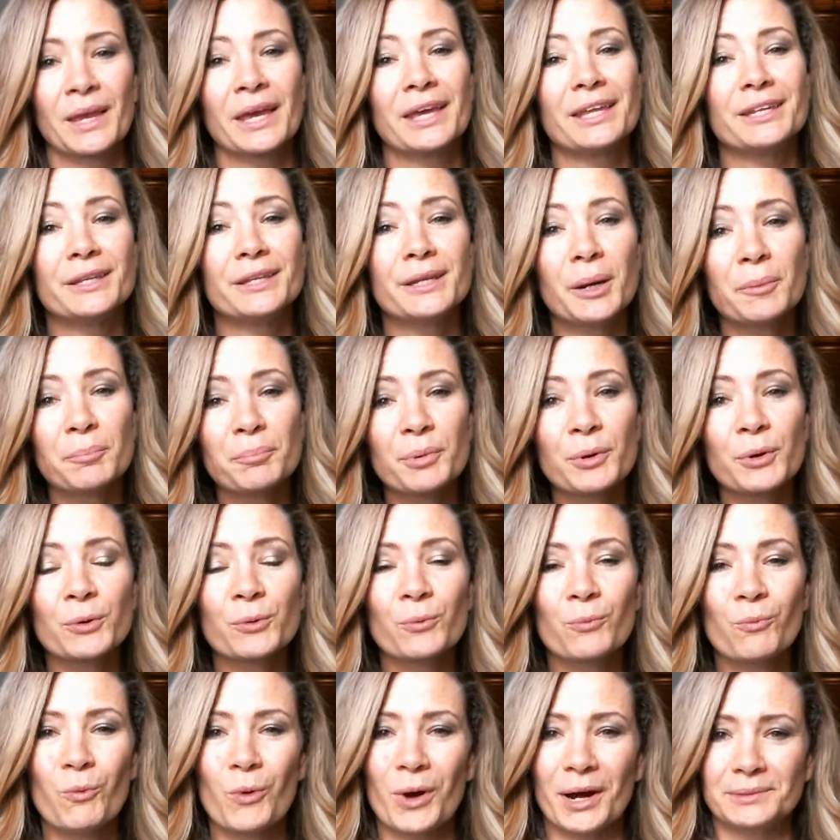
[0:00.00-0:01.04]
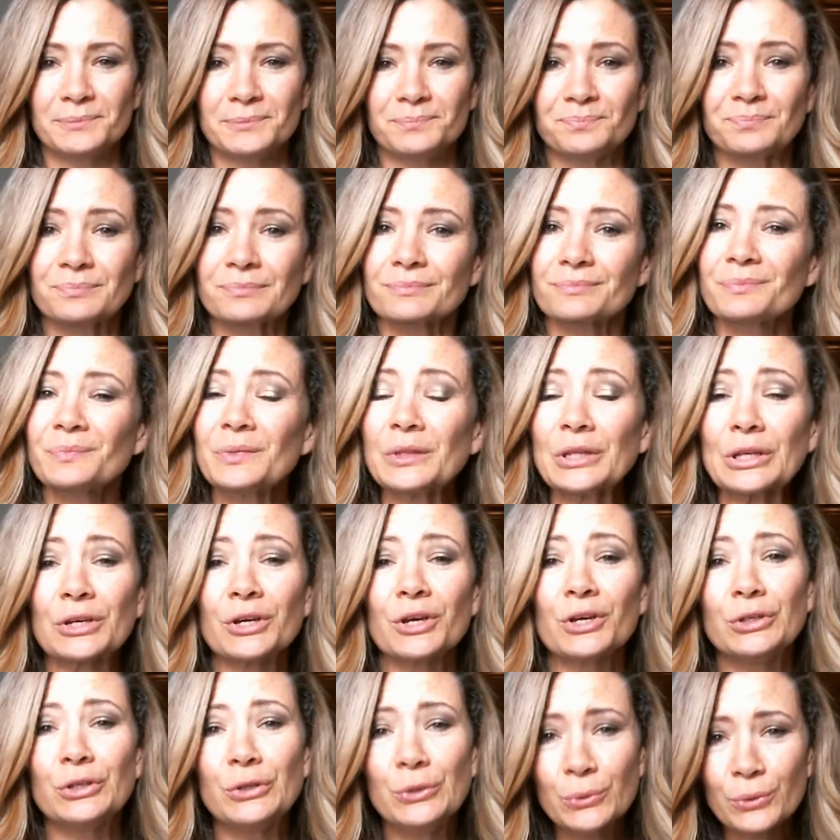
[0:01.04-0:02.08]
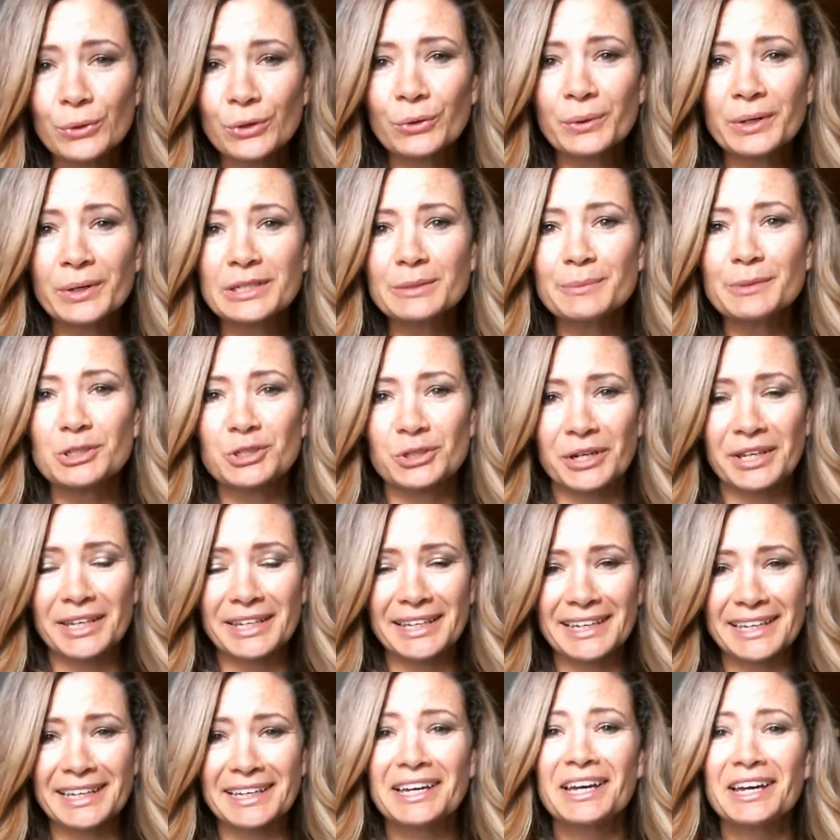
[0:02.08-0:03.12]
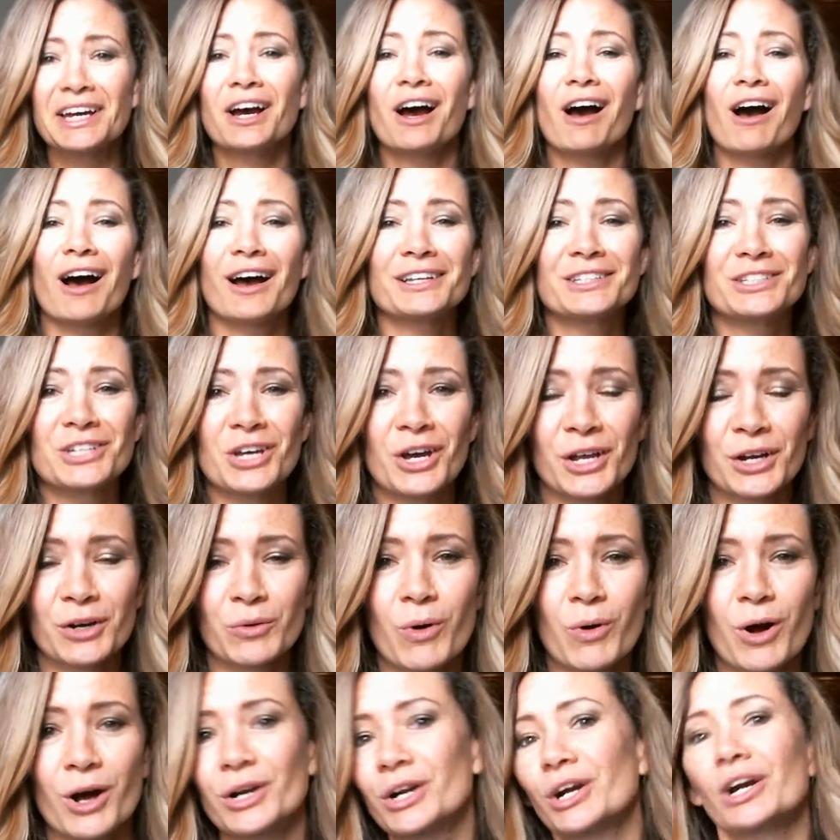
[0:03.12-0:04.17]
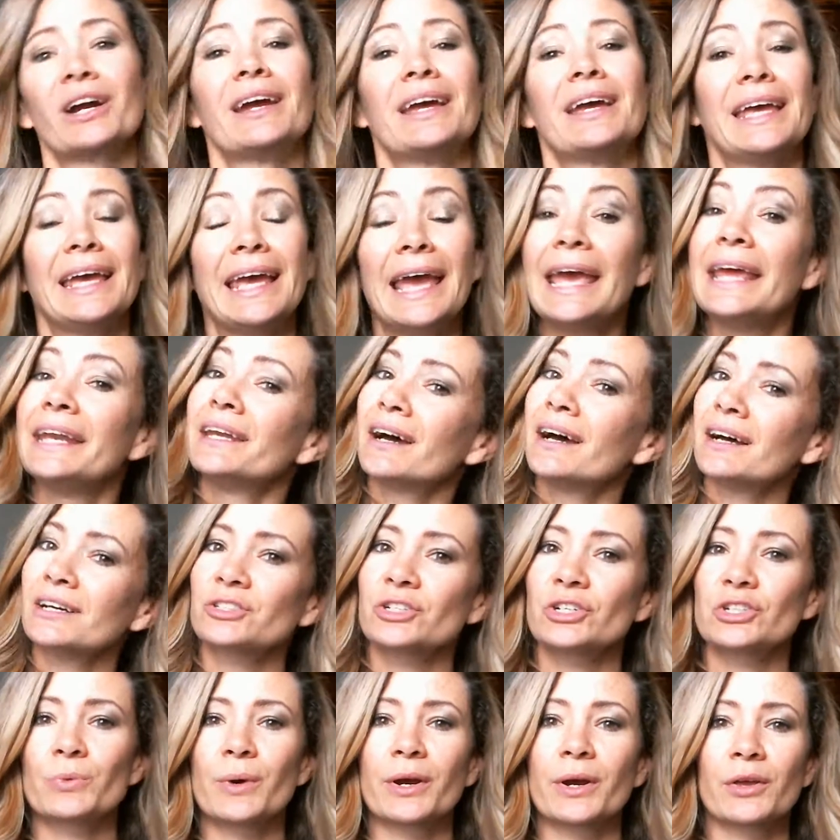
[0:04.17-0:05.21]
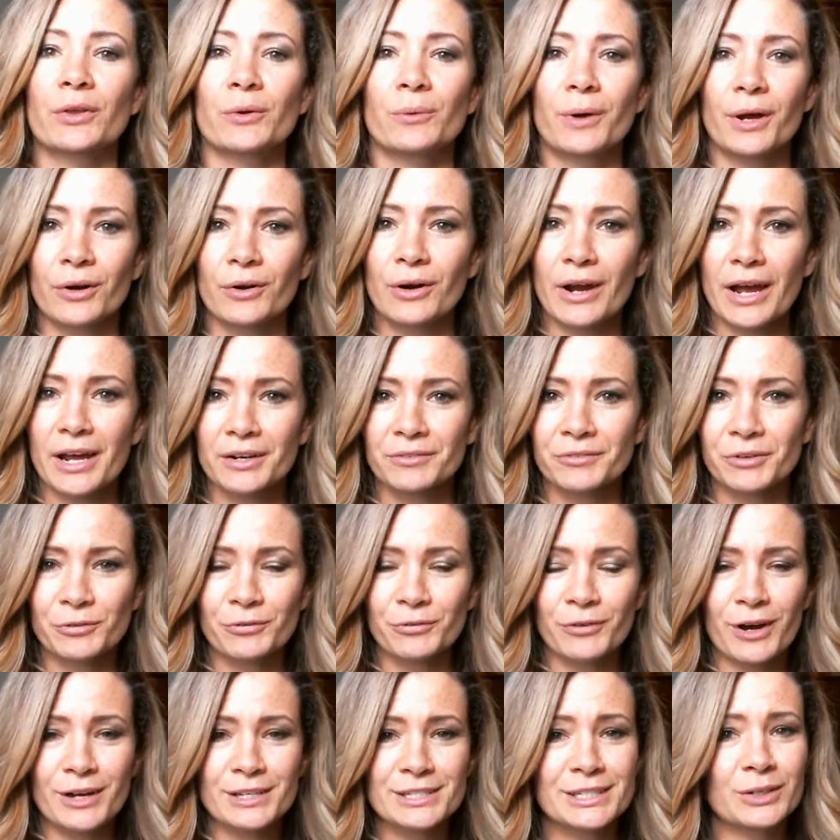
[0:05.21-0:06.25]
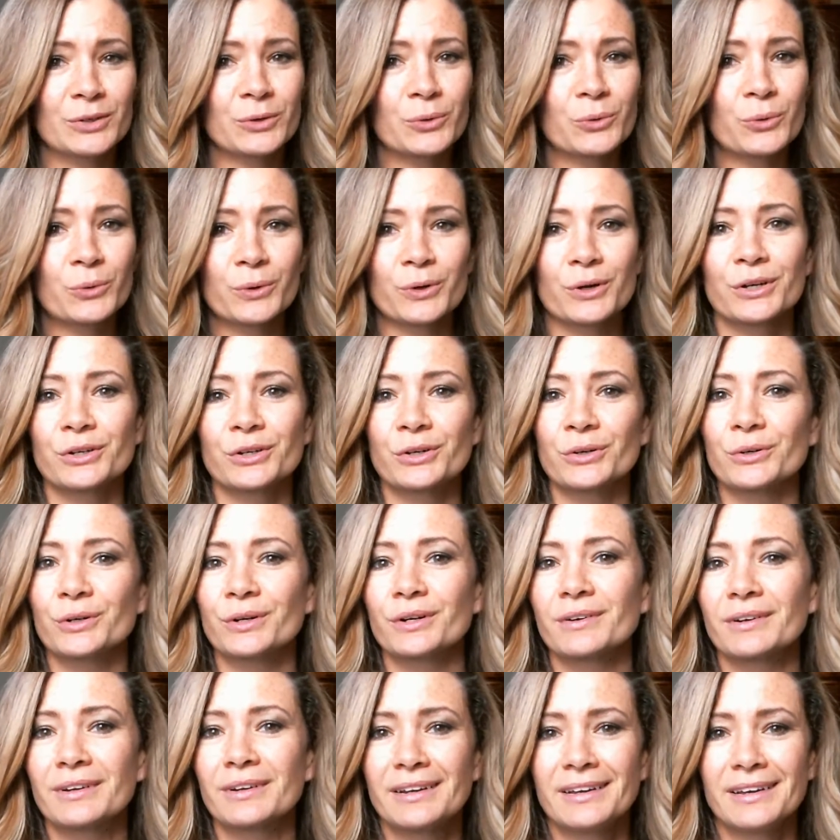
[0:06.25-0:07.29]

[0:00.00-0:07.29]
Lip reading: Number one, you are going to be drinking a ton of water, and not just regular water out of your faucet or your